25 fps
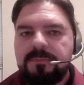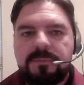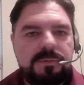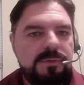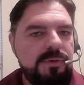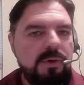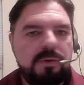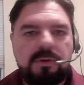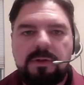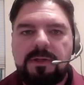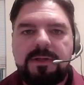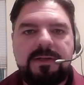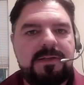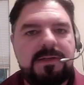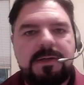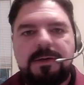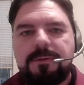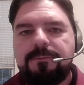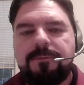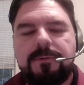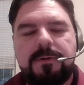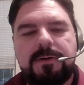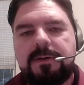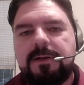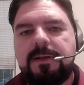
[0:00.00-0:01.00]
Totally
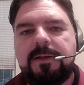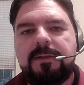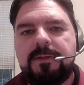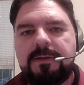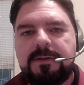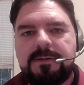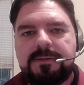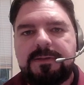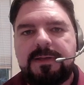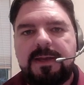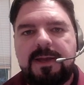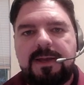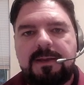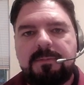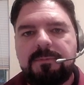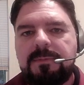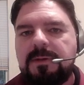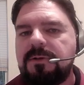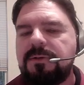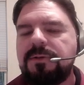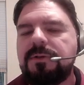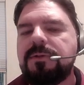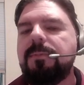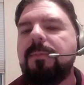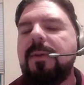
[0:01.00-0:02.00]
different in this game.
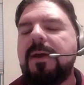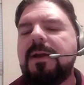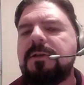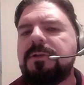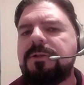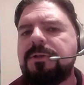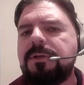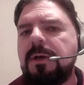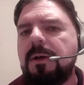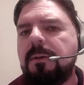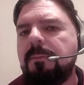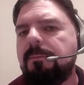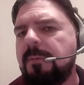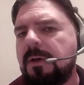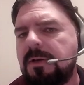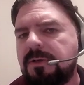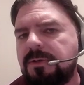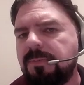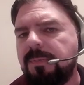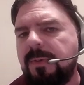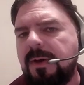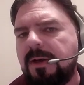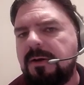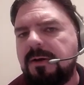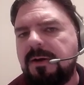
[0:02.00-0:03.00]
They just matched up
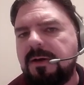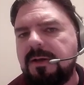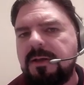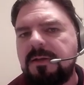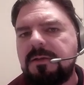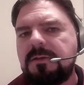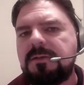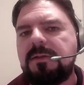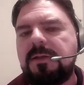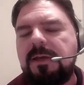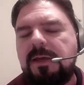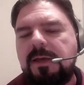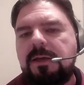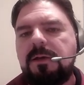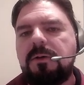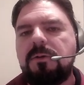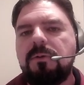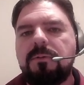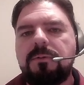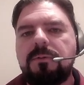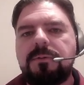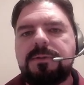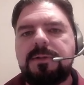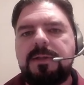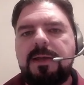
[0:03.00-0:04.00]
much better against the
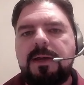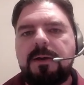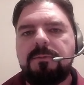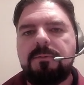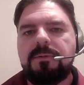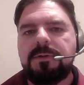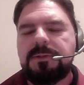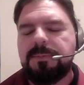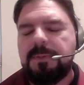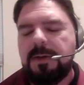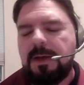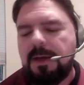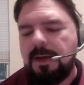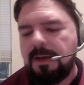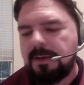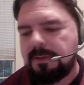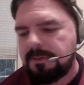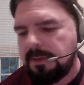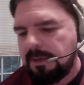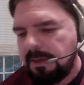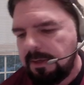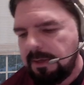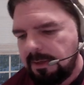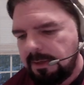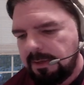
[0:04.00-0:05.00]
Eagles in that respect.